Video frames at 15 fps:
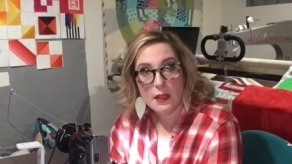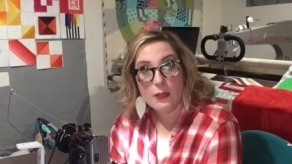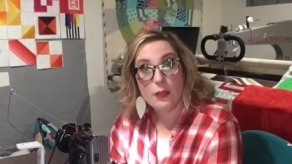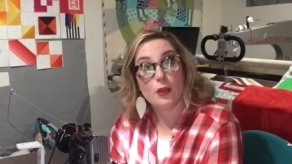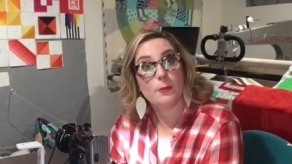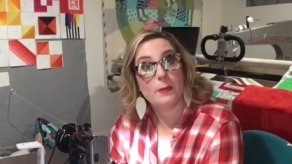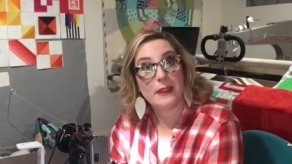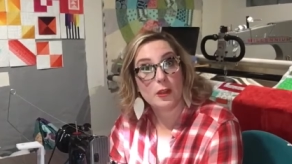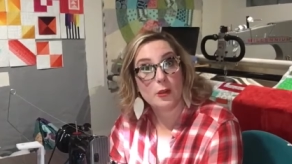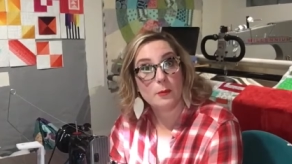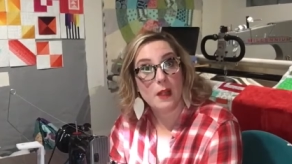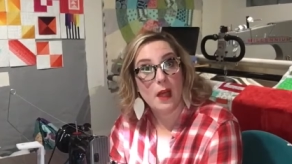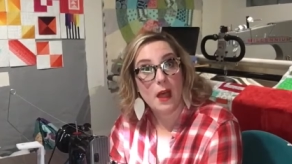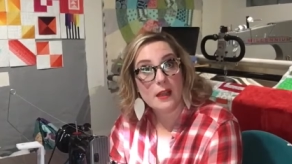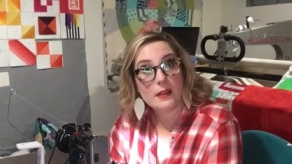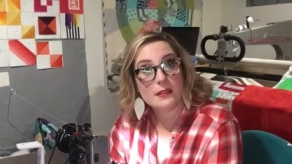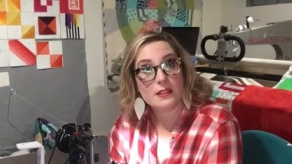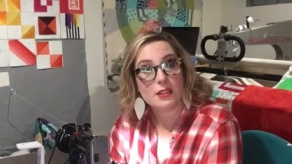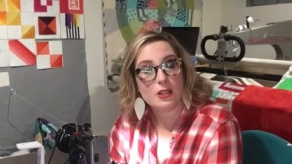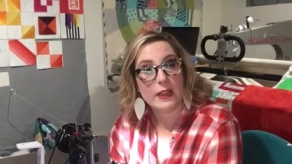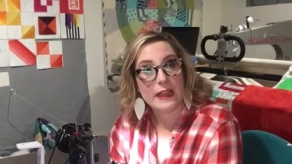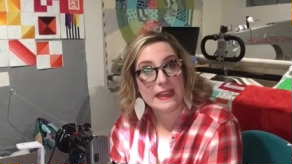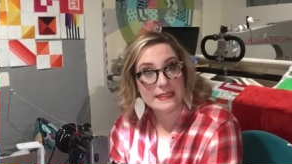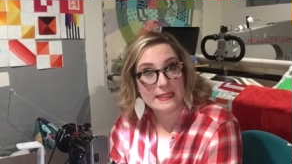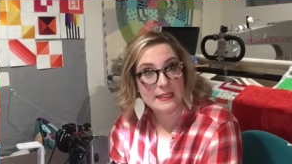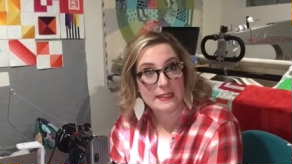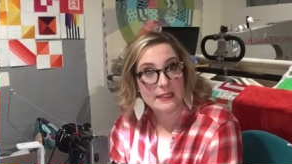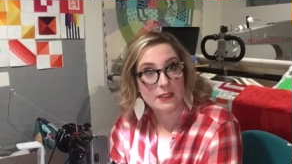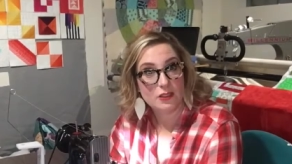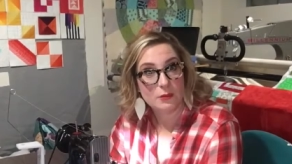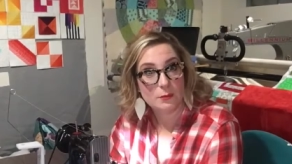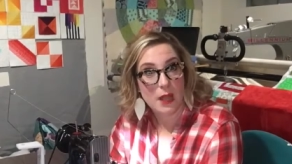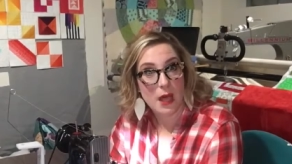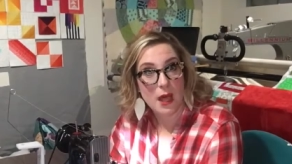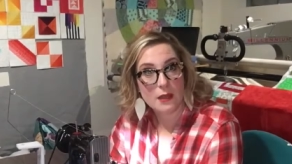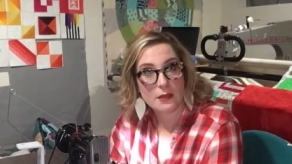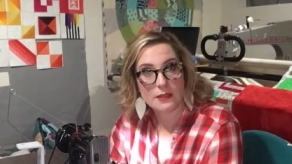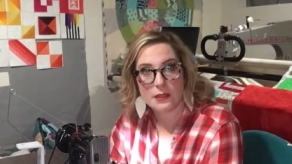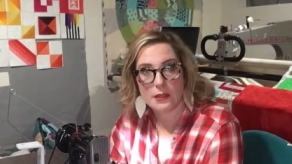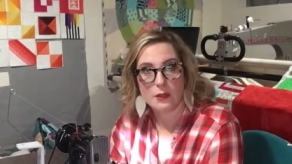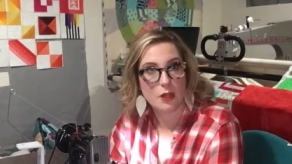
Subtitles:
They're bigger blocks. They're 18-inch blocks.